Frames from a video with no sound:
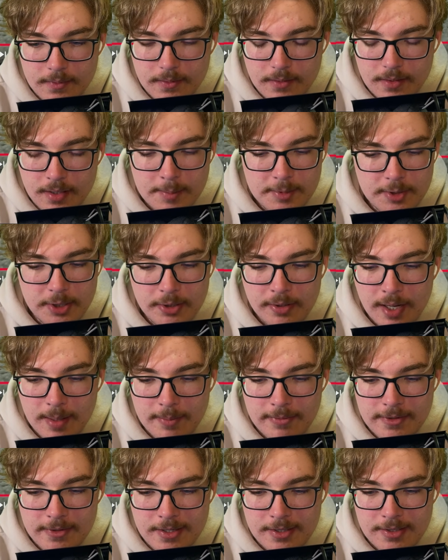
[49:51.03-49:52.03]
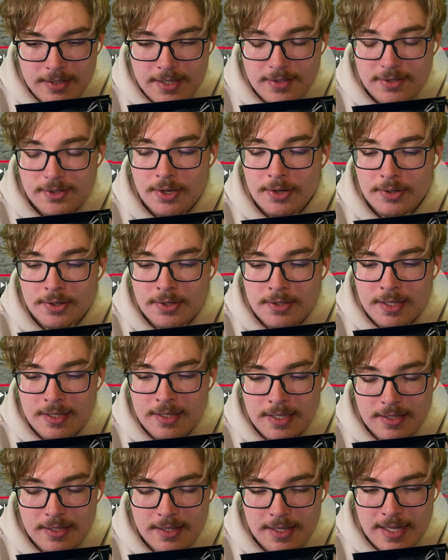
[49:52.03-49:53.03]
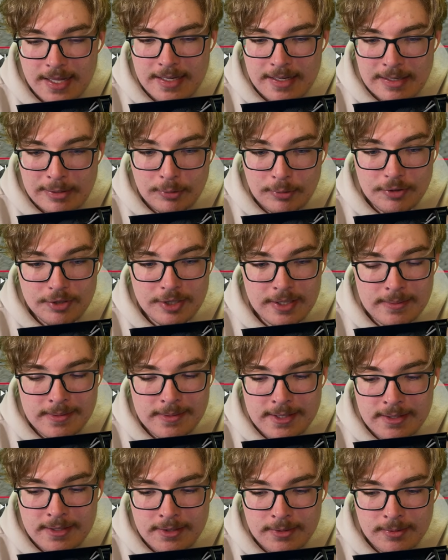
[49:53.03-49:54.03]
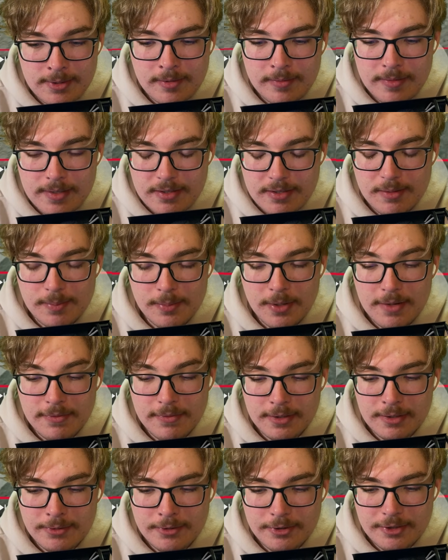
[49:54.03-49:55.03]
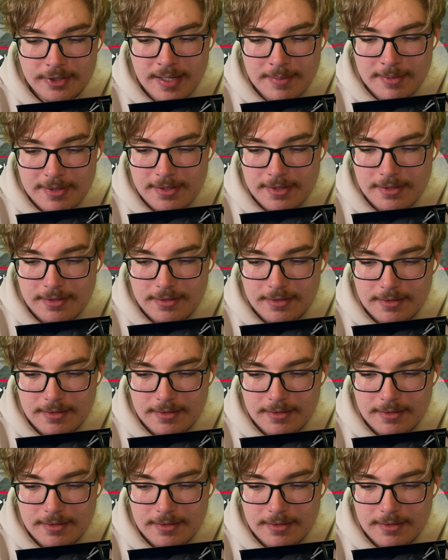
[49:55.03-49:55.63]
I'm so hyped for this. It's so good that they're launching with it as well. It's the perfect launch game, I think.